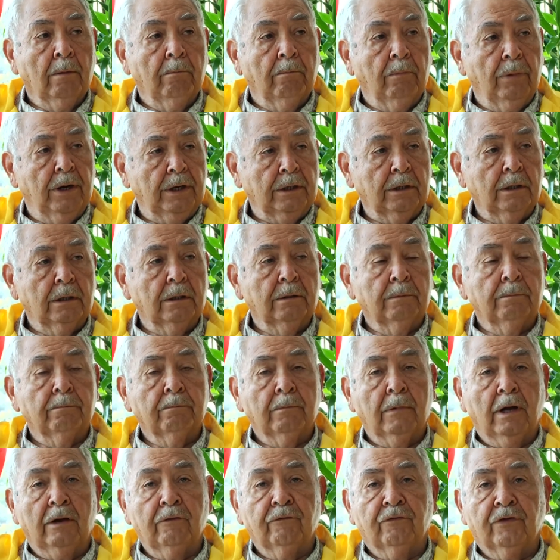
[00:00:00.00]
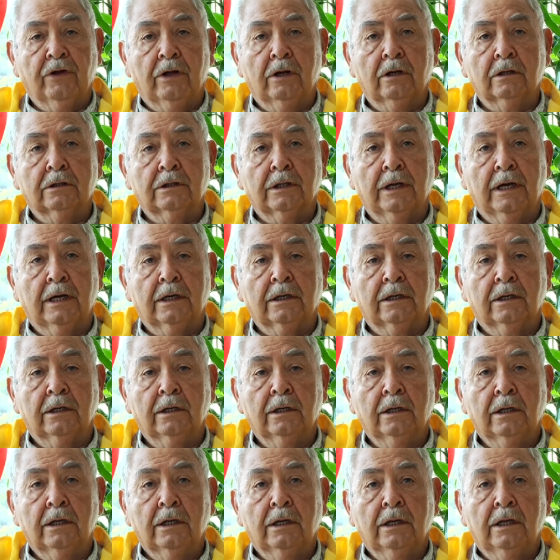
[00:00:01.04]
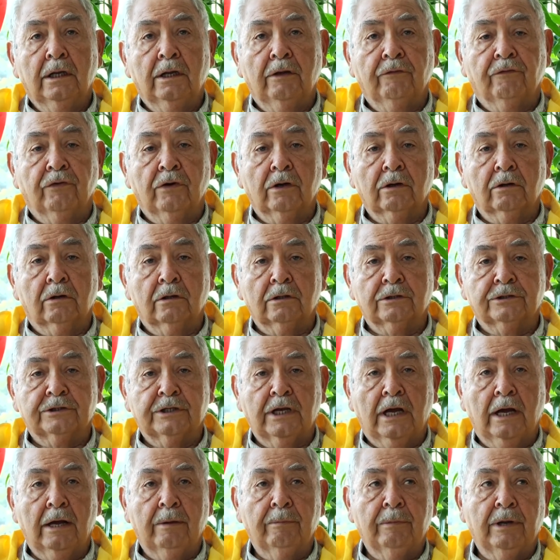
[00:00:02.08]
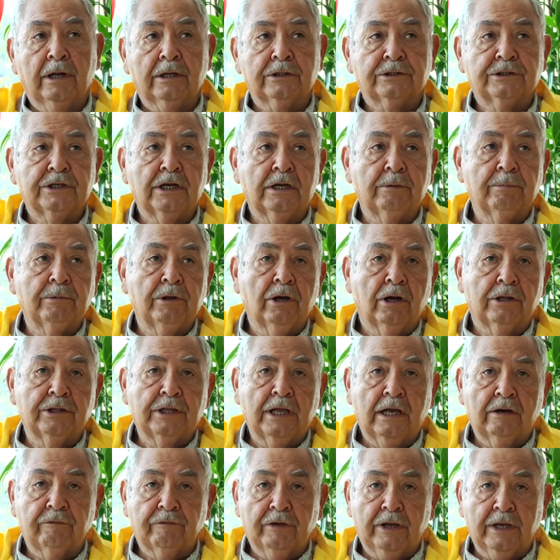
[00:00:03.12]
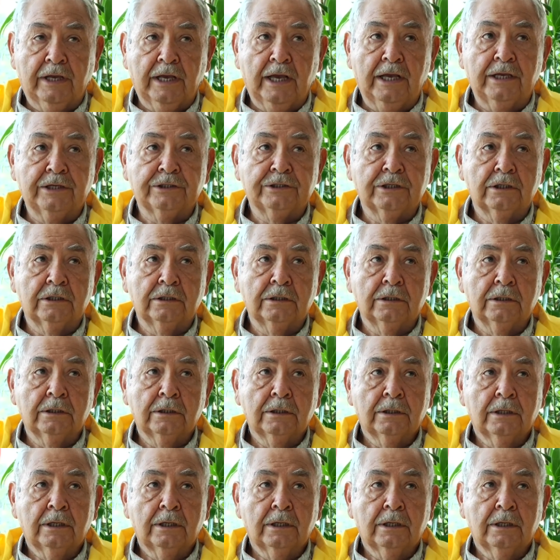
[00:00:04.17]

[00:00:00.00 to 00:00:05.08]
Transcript: but I felt that if Uncle Sam had sent me on that vacation,